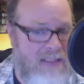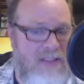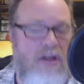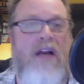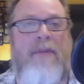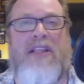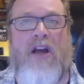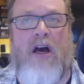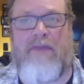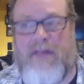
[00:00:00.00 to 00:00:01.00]
Let's talk
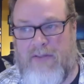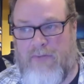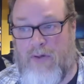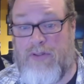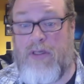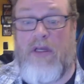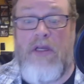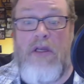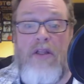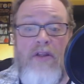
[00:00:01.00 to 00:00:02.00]
about the offense first.